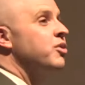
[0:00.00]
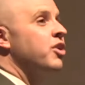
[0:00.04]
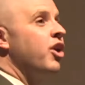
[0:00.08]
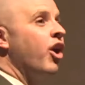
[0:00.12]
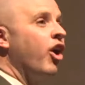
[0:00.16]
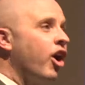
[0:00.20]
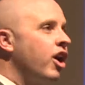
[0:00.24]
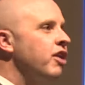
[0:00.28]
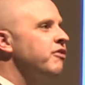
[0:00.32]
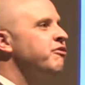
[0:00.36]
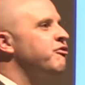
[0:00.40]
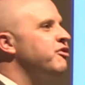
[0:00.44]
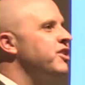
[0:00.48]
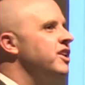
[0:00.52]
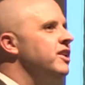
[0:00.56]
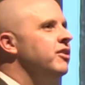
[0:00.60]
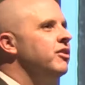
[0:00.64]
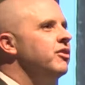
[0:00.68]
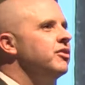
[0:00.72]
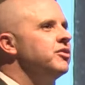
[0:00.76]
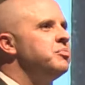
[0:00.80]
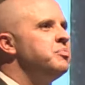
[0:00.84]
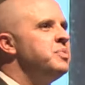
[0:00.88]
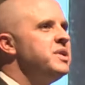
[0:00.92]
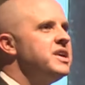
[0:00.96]

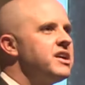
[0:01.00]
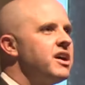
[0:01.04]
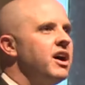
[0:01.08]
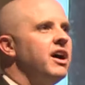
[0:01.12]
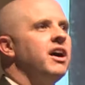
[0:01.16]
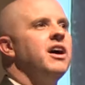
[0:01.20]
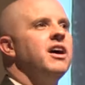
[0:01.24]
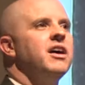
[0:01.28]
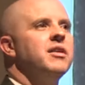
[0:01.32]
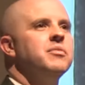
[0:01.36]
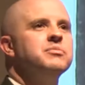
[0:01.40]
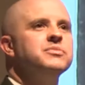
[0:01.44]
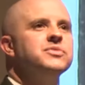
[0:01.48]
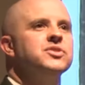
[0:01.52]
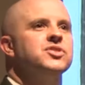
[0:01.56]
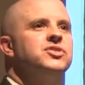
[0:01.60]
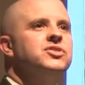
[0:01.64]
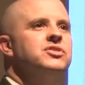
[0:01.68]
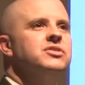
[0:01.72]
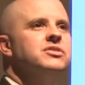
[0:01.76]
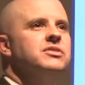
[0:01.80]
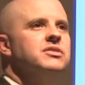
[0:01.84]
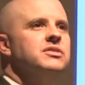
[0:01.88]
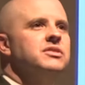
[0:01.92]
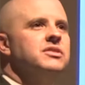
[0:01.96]
Garfield
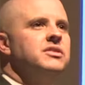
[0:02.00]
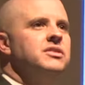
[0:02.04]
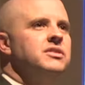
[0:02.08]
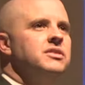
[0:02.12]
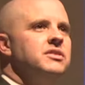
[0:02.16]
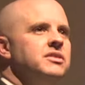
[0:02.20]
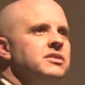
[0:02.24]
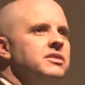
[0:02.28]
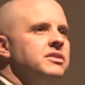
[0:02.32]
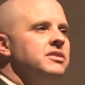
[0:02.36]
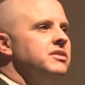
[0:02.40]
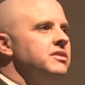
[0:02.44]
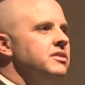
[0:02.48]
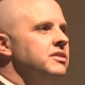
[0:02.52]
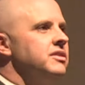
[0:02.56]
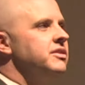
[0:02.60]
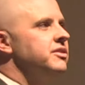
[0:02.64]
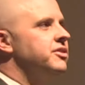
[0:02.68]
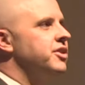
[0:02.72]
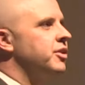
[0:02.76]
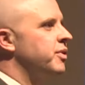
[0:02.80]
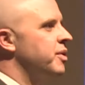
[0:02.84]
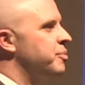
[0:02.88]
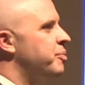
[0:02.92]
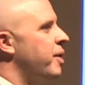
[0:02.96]
becomes
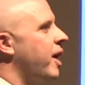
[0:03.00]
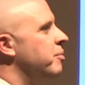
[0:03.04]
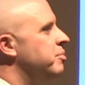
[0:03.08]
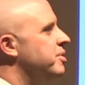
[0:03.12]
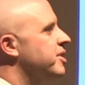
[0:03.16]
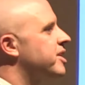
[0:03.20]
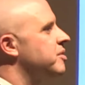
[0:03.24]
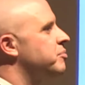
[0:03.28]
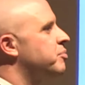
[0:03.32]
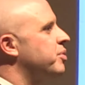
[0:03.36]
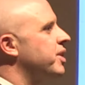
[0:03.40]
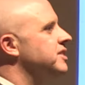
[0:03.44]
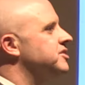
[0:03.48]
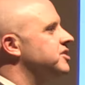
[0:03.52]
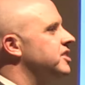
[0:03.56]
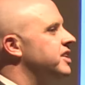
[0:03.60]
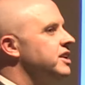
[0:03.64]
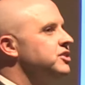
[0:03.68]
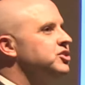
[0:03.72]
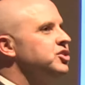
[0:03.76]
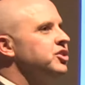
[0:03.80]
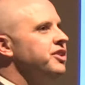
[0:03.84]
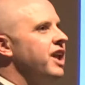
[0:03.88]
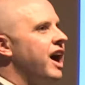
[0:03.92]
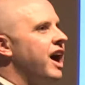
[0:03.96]
the Republican presidential